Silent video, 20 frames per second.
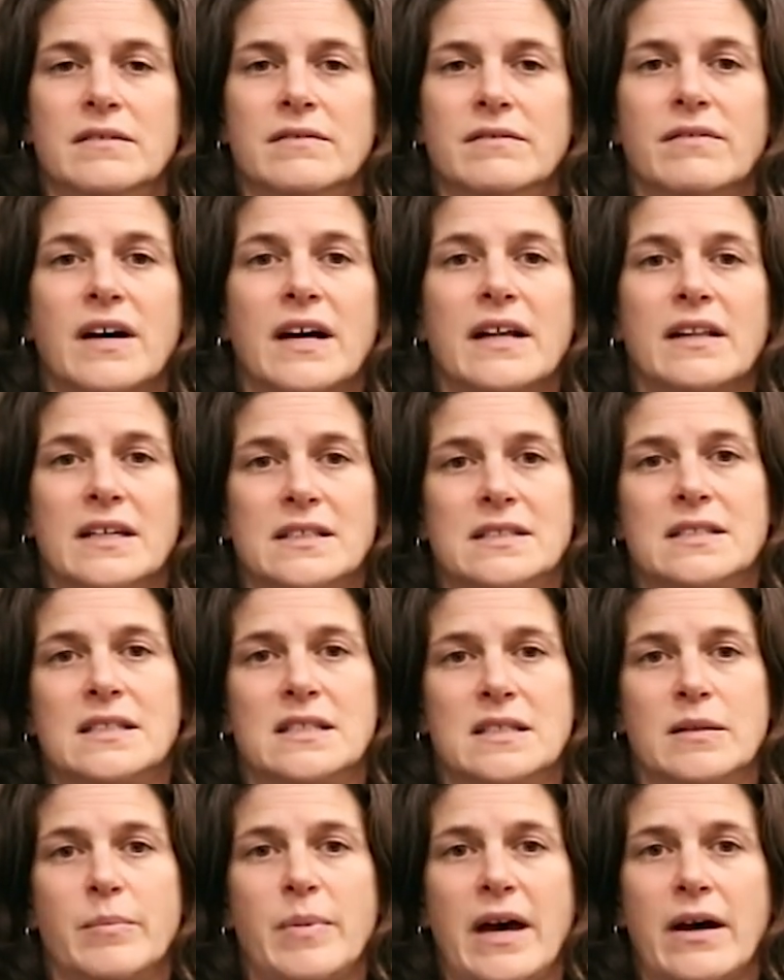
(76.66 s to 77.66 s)
violence
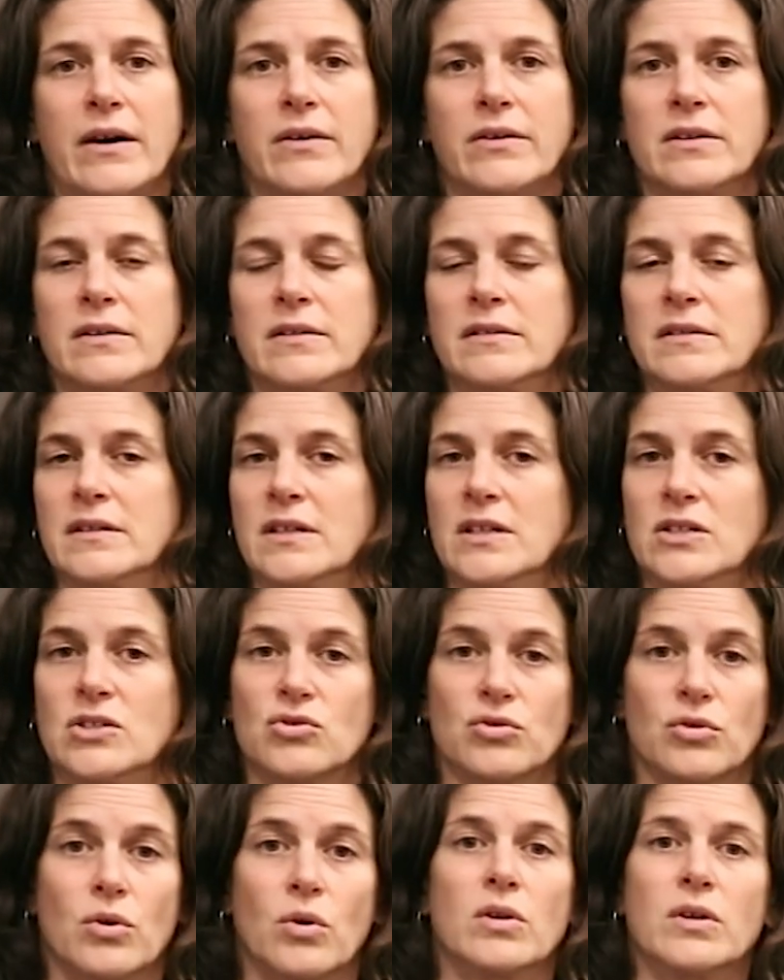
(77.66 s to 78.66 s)
is about
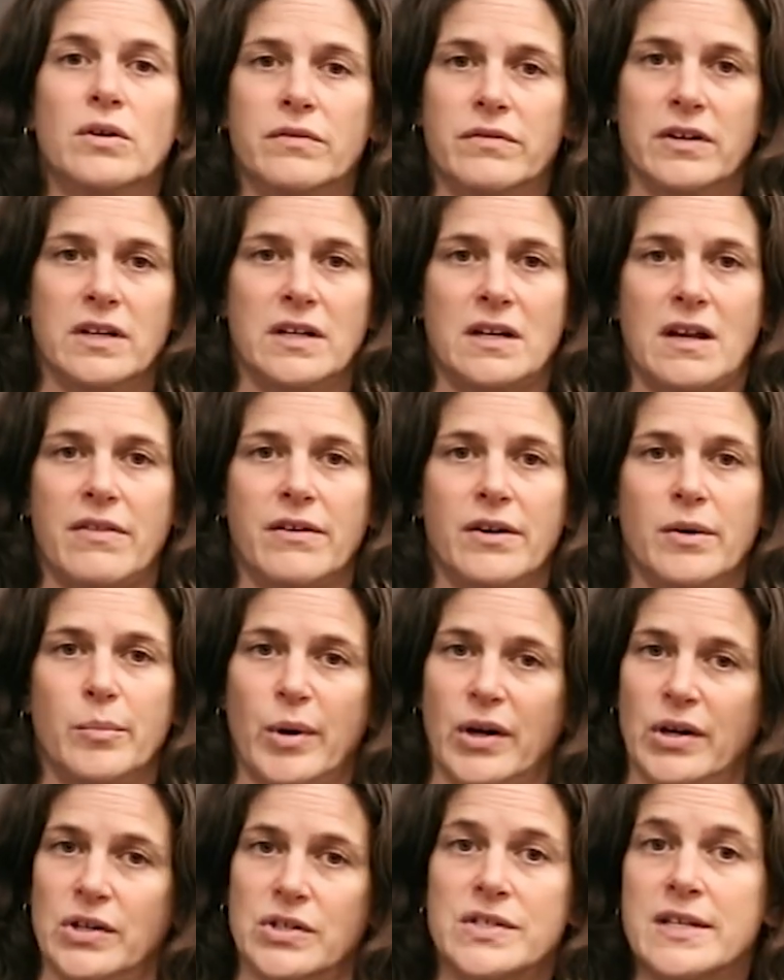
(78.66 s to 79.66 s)
control over another
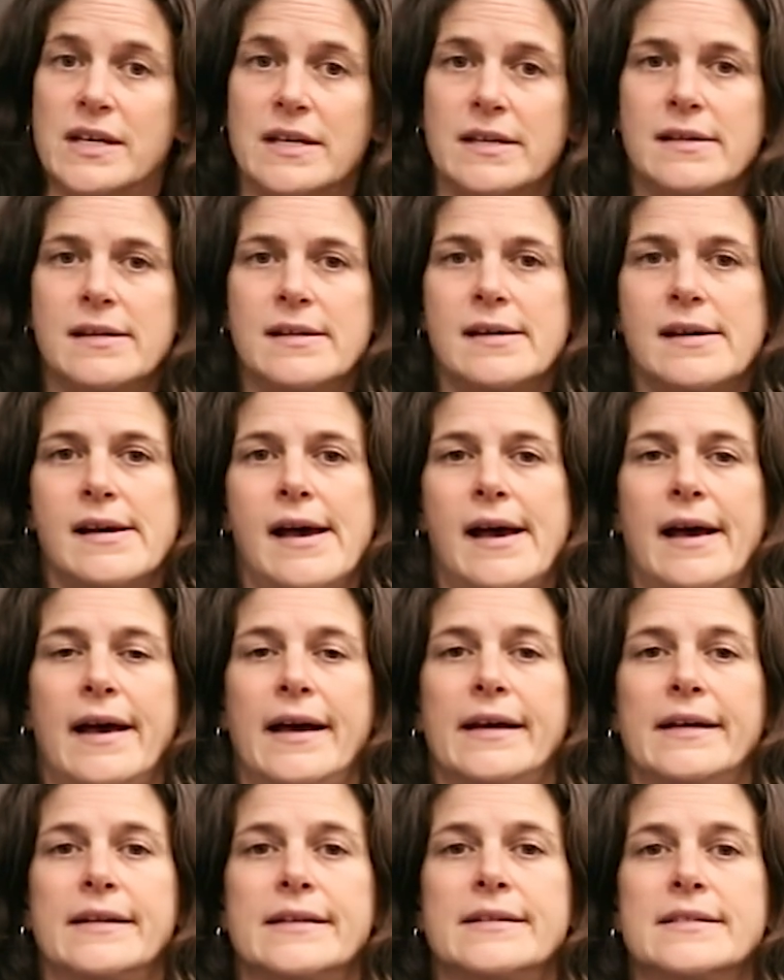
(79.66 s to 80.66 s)
person
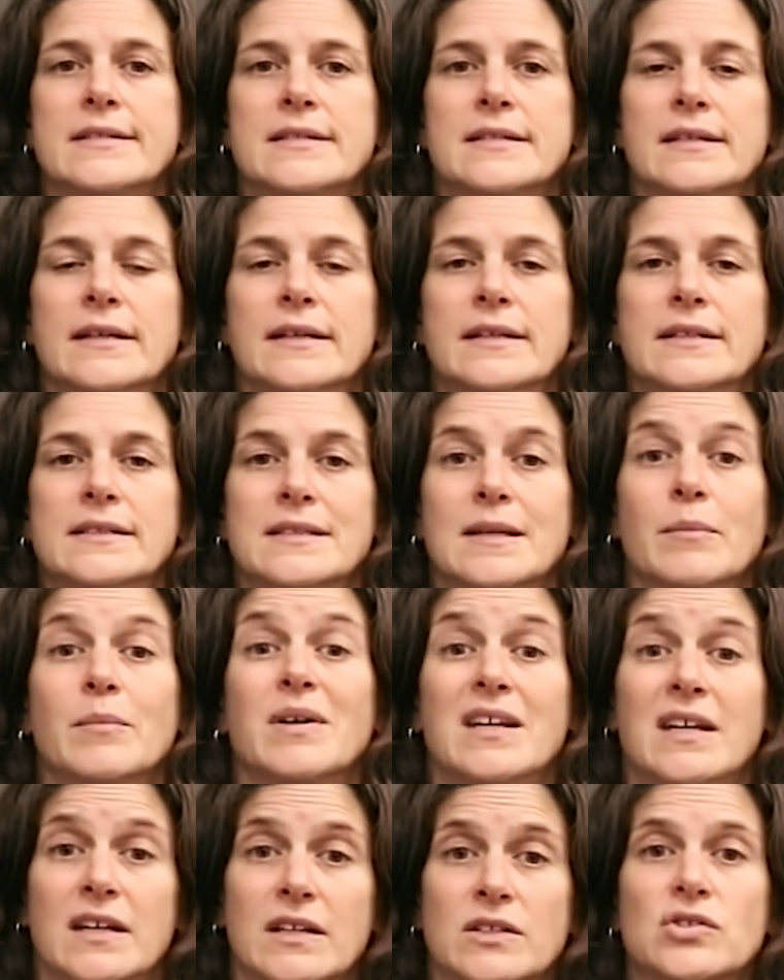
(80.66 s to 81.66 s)
and
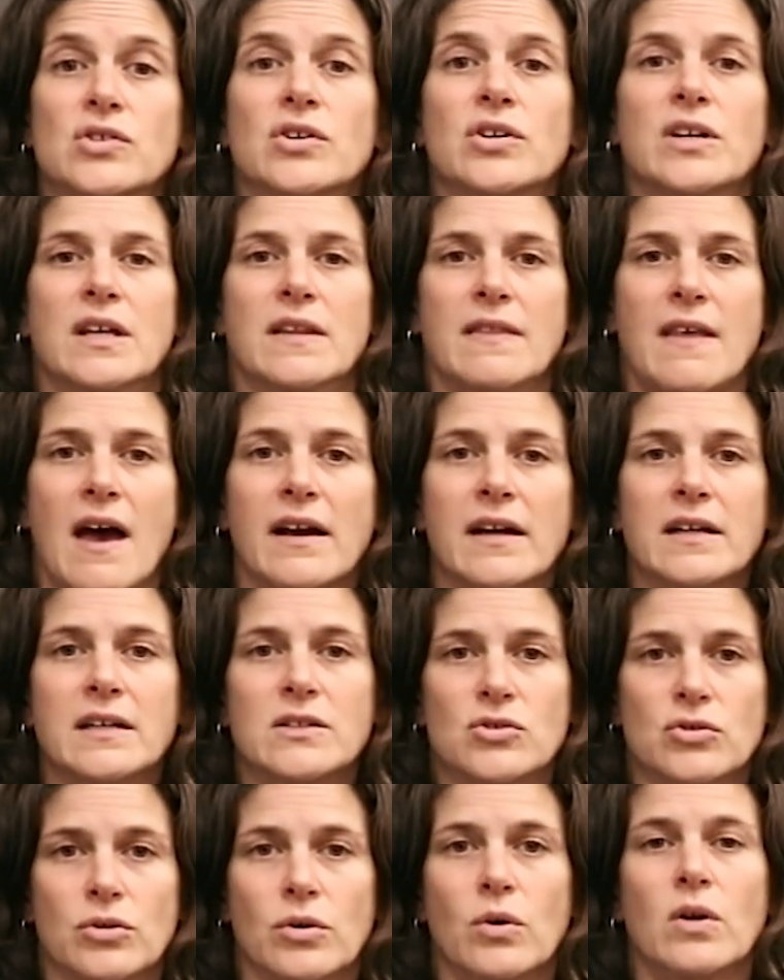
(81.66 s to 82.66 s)
somebody exerting that
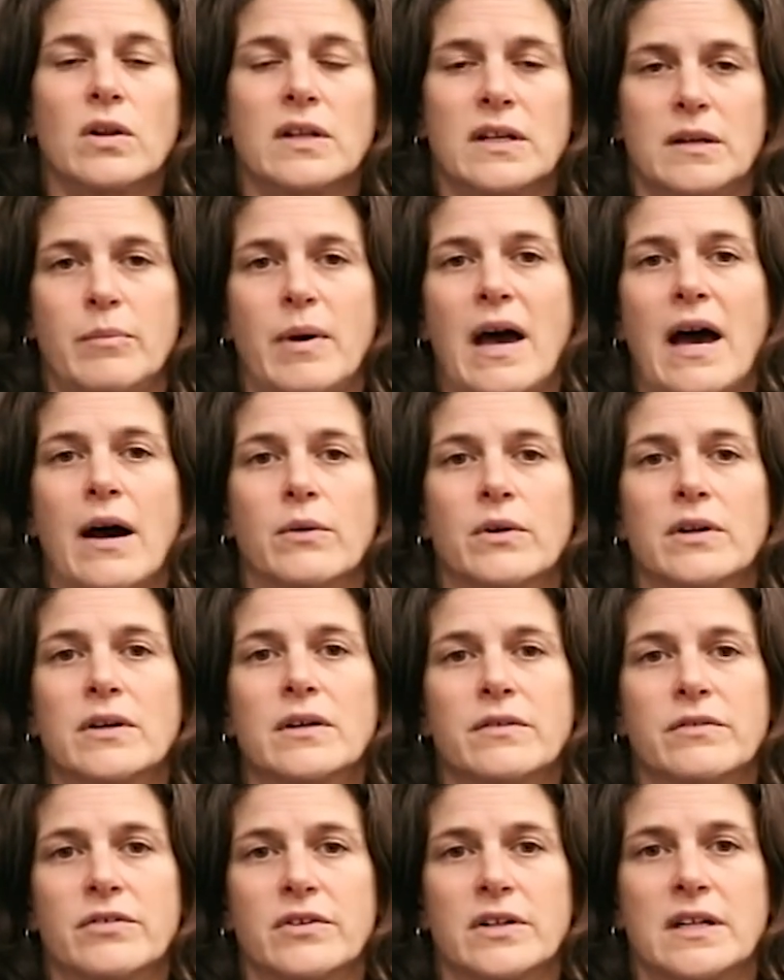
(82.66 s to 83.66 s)
control and power
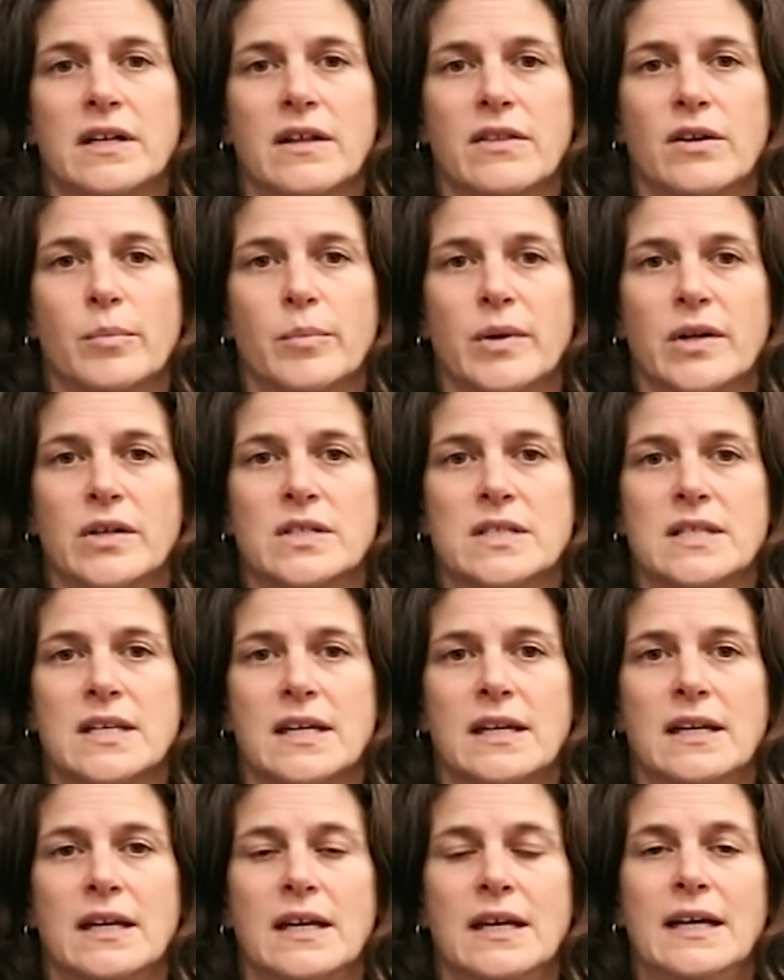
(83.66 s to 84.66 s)
over another
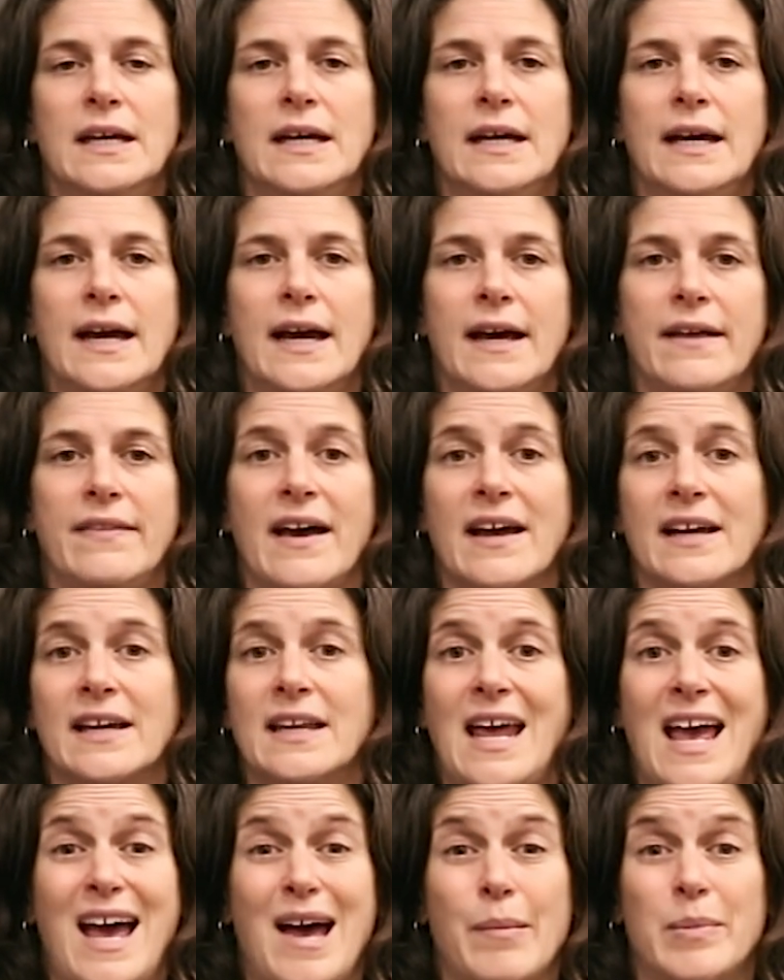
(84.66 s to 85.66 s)
person. And that can
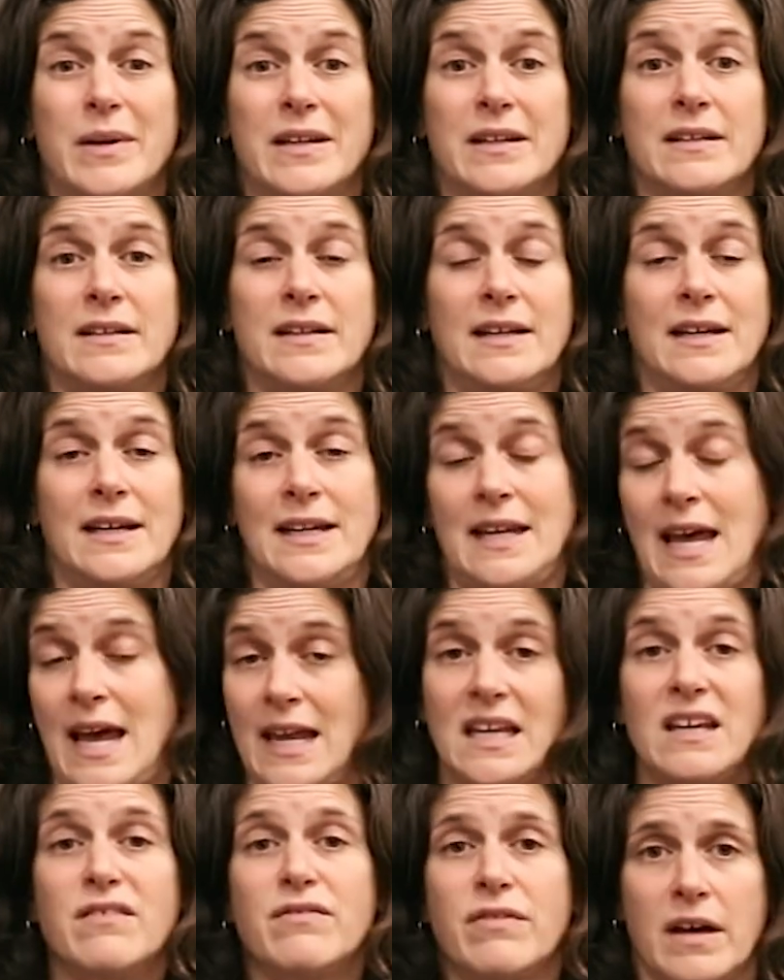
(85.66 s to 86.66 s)
happen in
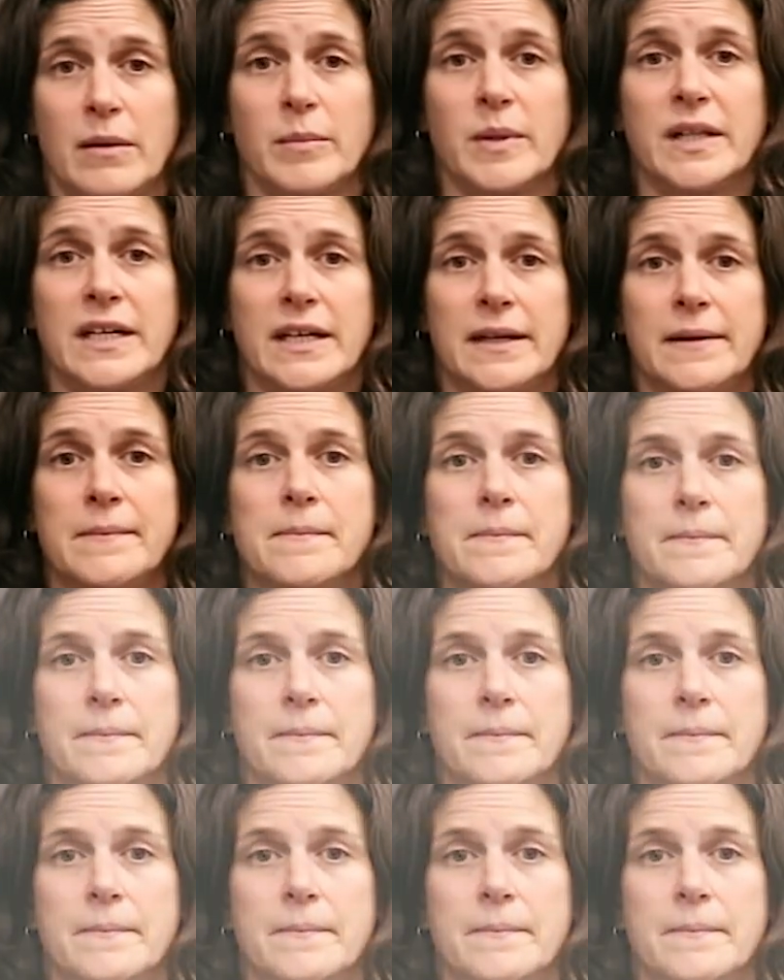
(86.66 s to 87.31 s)
any family.